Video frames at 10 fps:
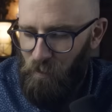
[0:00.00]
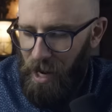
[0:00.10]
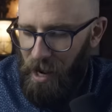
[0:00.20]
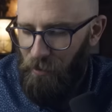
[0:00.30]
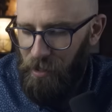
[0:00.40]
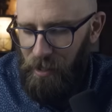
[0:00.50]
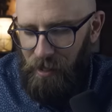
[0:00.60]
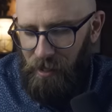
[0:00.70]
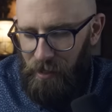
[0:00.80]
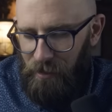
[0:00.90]
Wow.
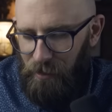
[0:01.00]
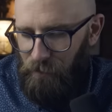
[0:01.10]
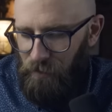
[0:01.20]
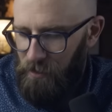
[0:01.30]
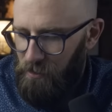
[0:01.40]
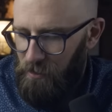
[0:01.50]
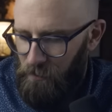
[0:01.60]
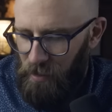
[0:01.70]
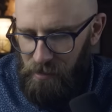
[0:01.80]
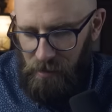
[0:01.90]
Good for you,
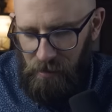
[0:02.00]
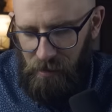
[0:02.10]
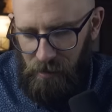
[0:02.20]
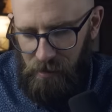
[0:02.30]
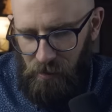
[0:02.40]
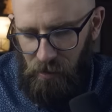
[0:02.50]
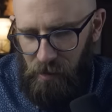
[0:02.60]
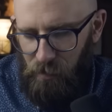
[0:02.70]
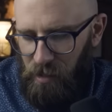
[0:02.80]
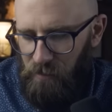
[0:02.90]
Martin. He
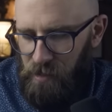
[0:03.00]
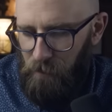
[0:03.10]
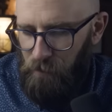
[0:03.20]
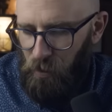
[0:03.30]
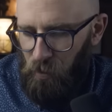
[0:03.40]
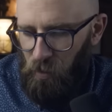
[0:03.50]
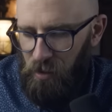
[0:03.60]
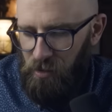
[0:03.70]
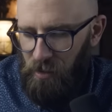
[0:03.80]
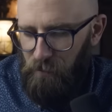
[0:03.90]
strongly believes that
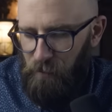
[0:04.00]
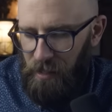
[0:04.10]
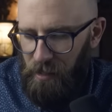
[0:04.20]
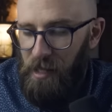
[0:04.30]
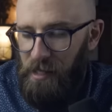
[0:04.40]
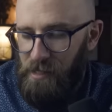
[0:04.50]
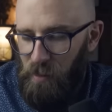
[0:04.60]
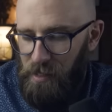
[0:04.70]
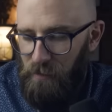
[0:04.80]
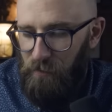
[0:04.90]
Paul should have been his
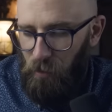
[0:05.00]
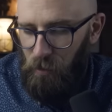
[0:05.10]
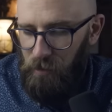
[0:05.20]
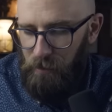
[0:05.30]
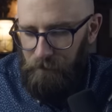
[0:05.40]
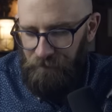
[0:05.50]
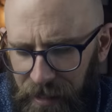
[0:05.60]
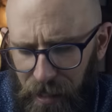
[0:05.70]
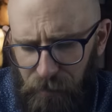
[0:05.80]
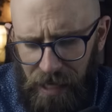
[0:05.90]
24th.
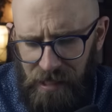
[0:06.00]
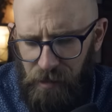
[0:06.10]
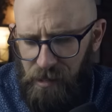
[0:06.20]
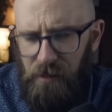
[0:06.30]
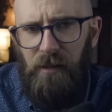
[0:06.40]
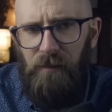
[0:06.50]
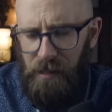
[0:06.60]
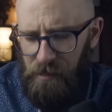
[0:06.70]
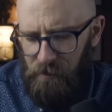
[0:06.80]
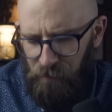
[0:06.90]
In fact, he was so
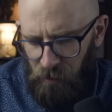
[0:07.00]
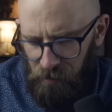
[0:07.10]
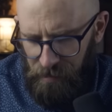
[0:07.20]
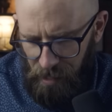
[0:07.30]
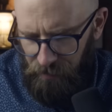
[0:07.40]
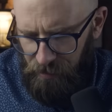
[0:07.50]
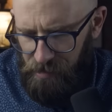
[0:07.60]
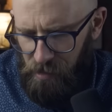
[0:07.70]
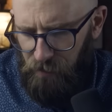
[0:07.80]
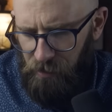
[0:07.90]
convinced of Paul's
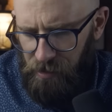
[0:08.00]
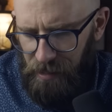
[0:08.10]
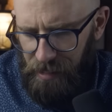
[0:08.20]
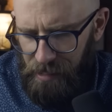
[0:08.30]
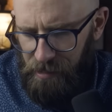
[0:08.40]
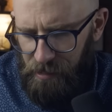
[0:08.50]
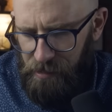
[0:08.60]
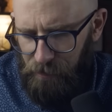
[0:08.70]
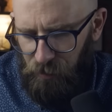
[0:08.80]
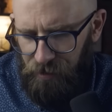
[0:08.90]
evidence, he even wrote a letter
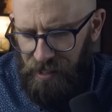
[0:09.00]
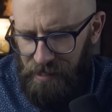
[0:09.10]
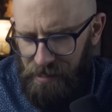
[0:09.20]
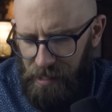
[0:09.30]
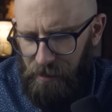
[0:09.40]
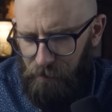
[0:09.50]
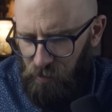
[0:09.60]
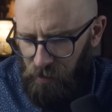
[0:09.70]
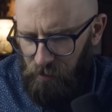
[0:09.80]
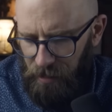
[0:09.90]
supporting his second
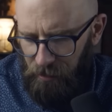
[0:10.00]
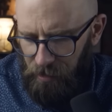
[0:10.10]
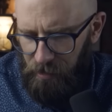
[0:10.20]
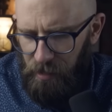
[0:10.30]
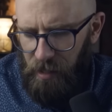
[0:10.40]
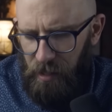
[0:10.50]
parole hearing.